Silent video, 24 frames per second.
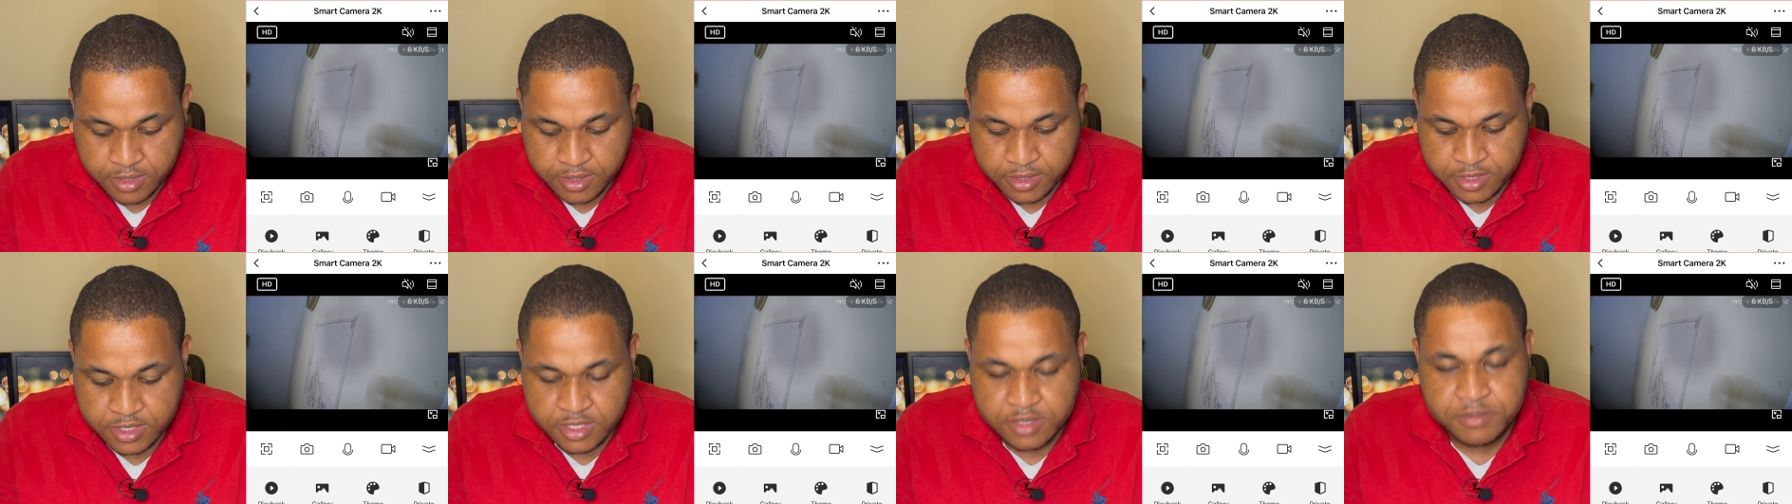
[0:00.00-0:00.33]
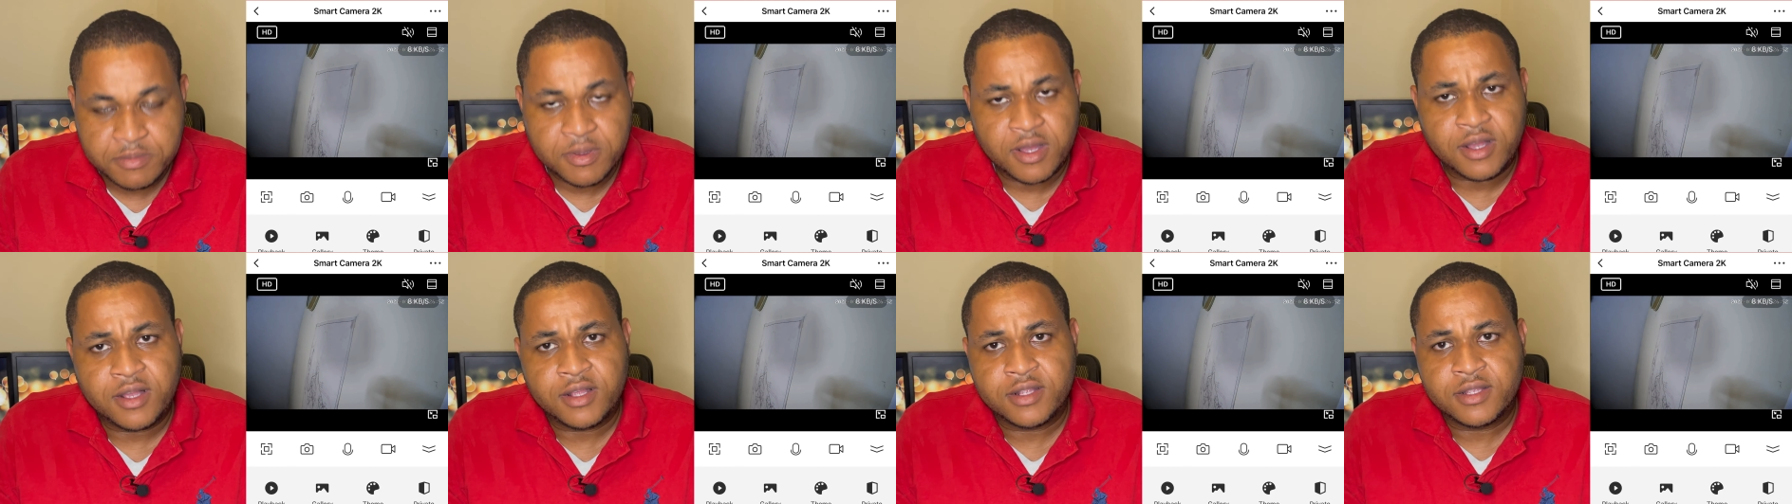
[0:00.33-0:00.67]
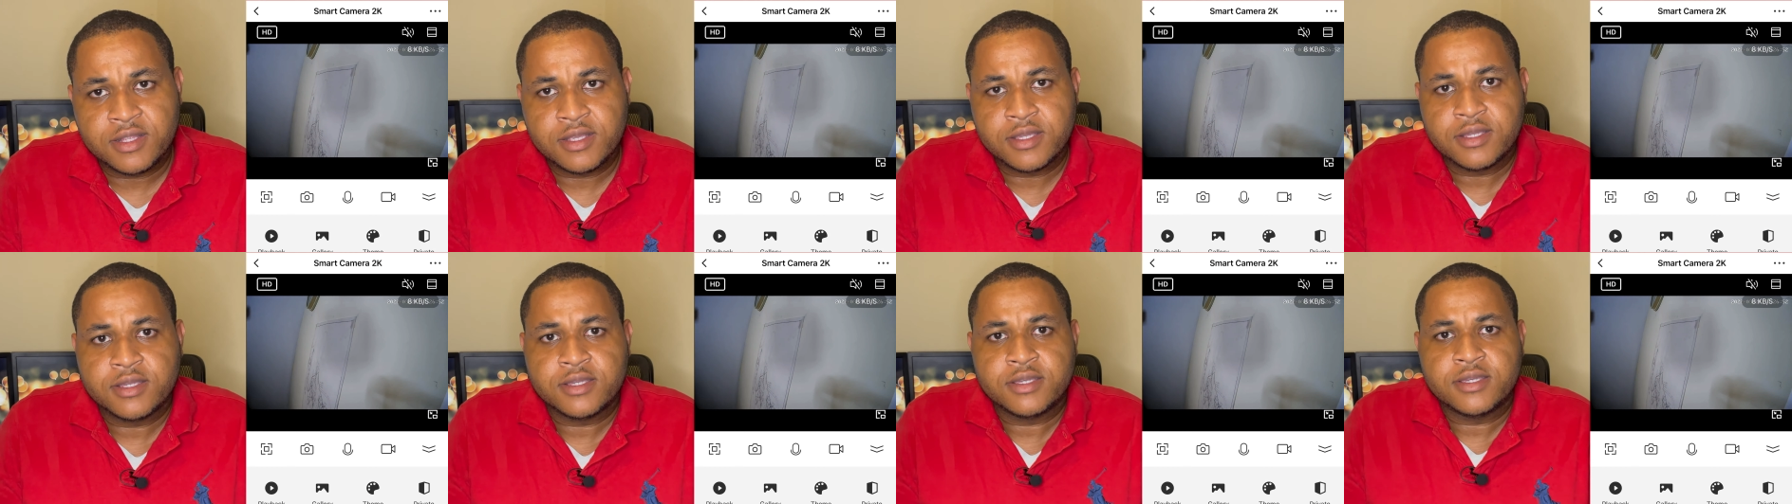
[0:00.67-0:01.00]
small
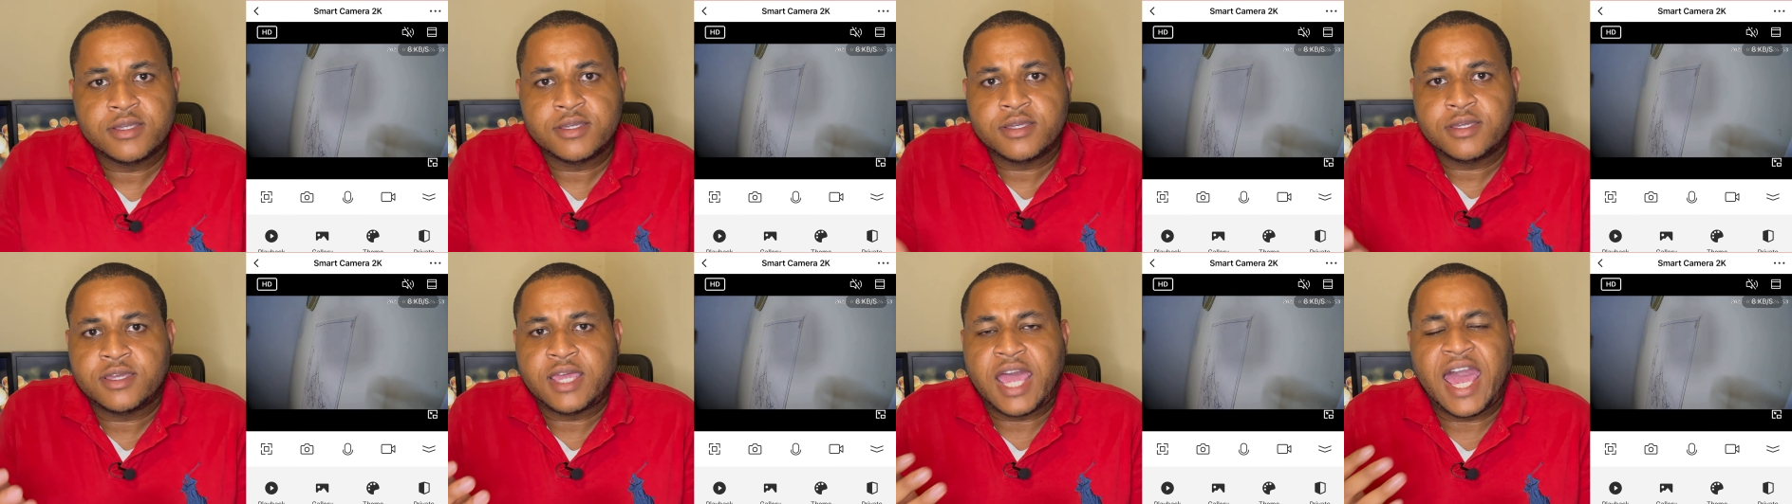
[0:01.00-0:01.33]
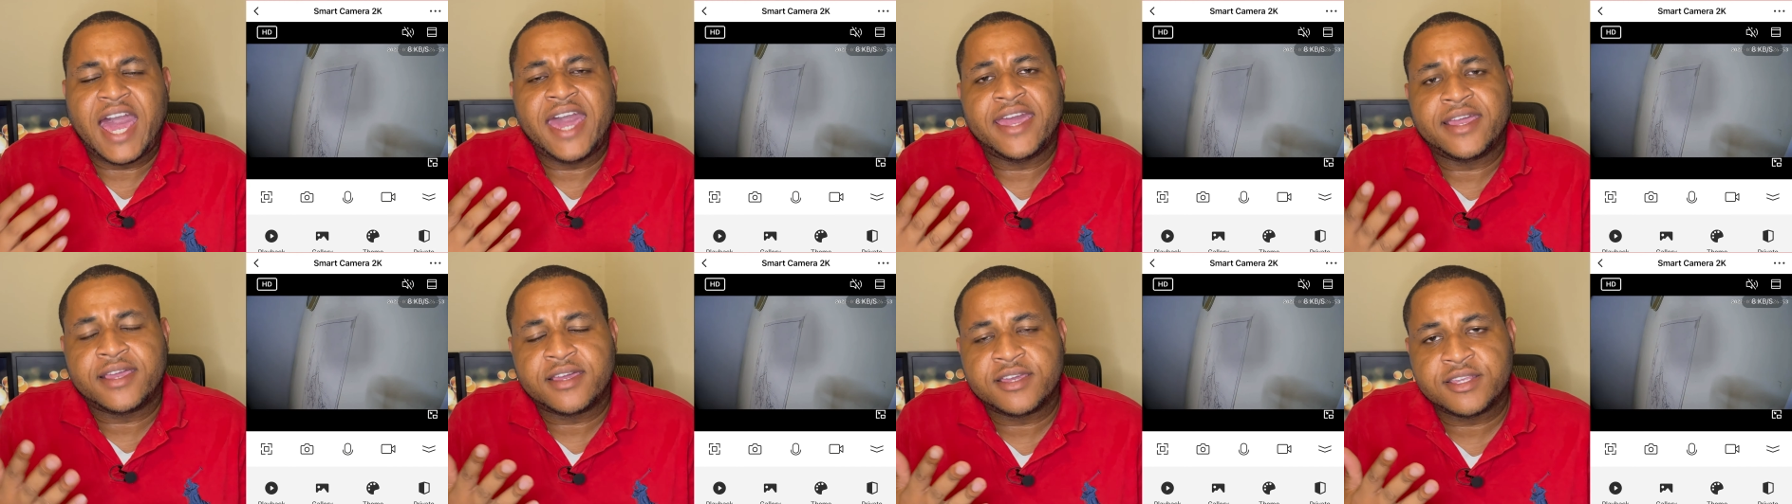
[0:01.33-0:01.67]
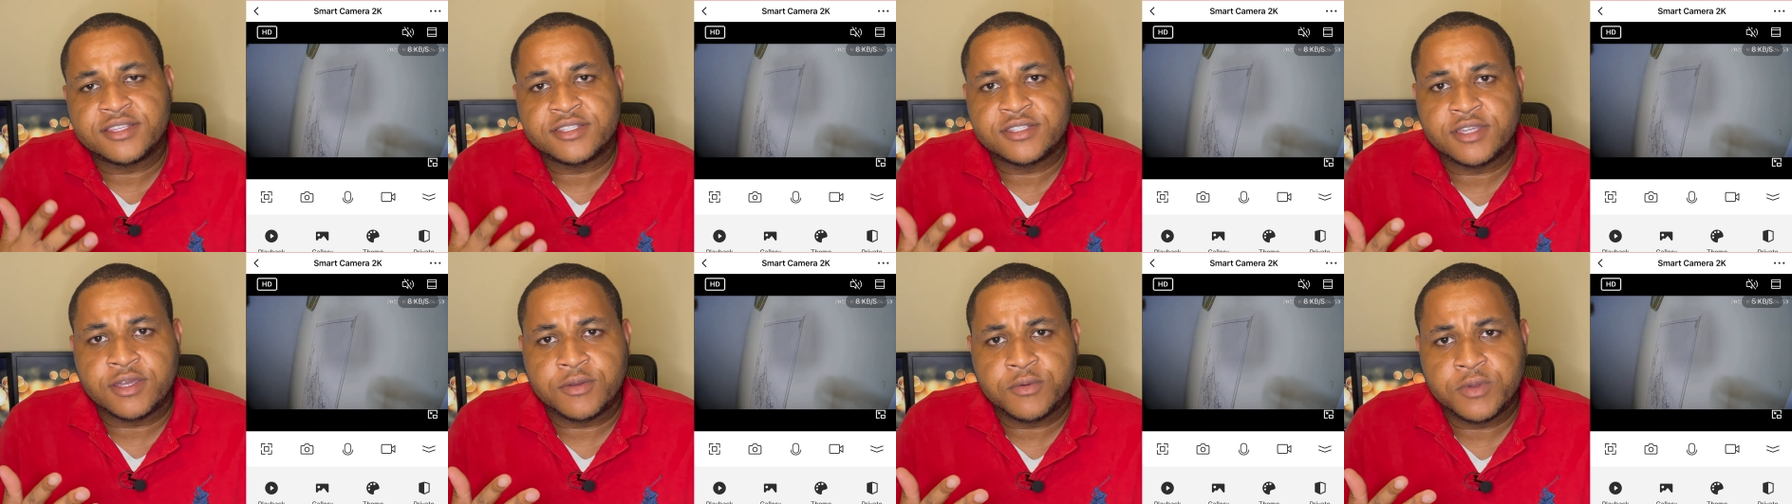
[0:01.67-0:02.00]

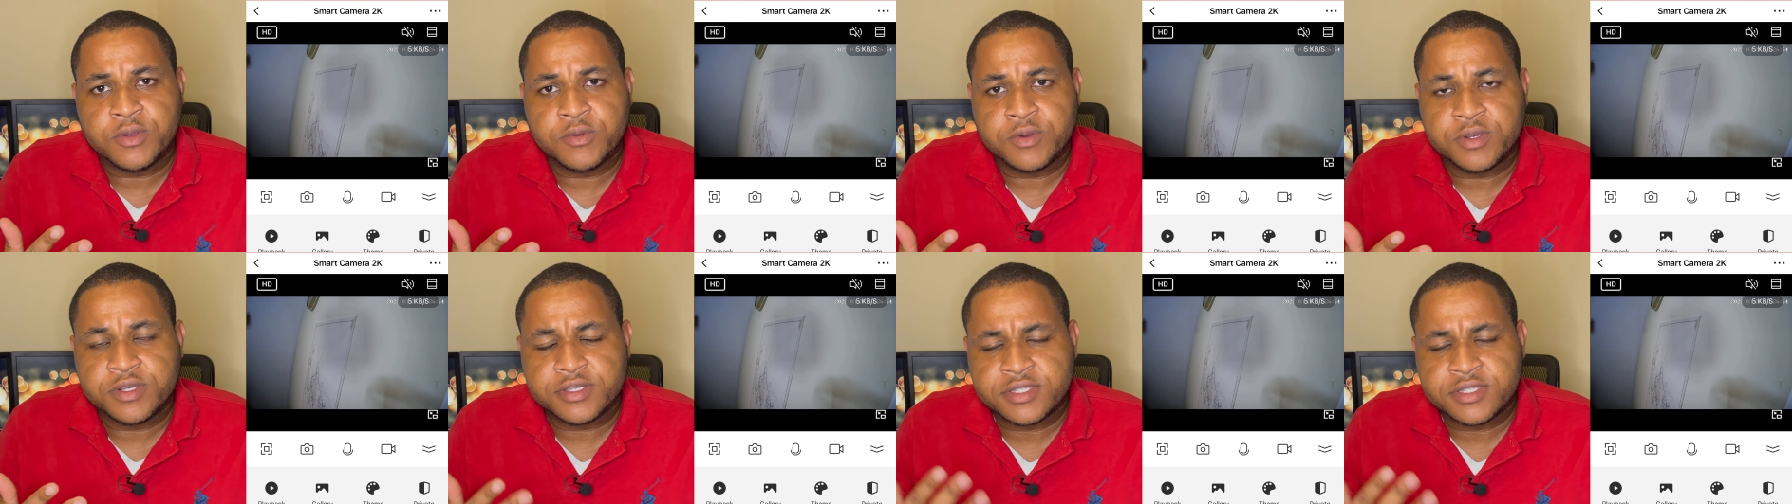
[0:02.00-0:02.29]
icons that we were